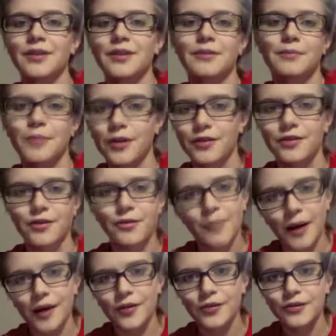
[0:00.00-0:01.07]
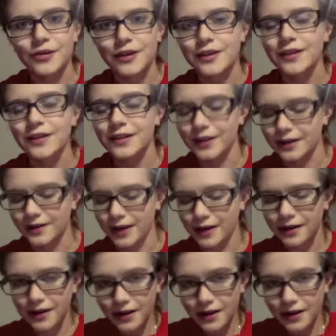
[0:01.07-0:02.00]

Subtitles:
the bronzer powder or anything like that.